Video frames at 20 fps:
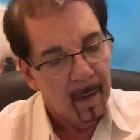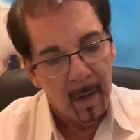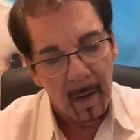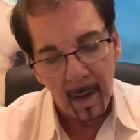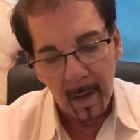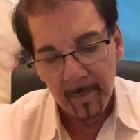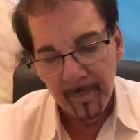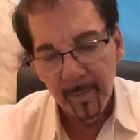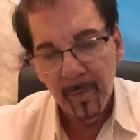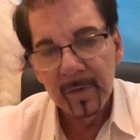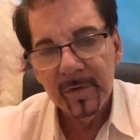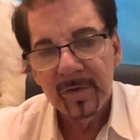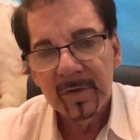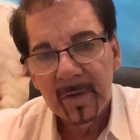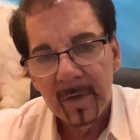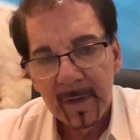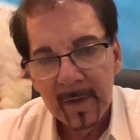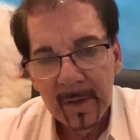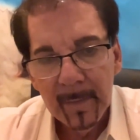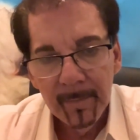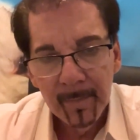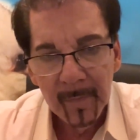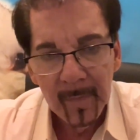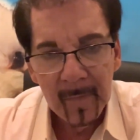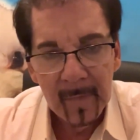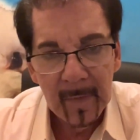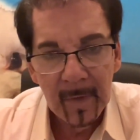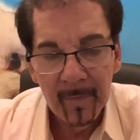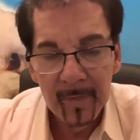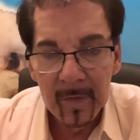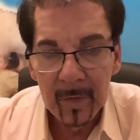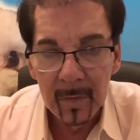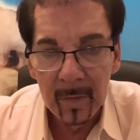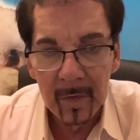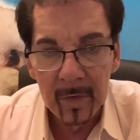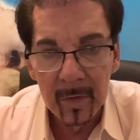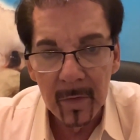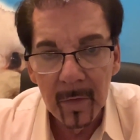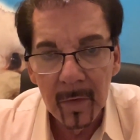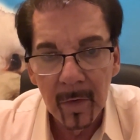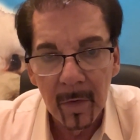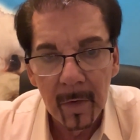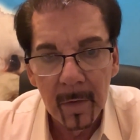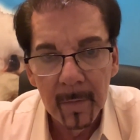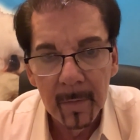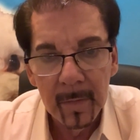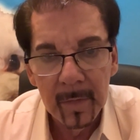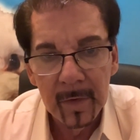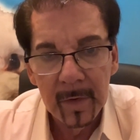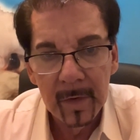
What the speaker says: Unfortunately, if you Google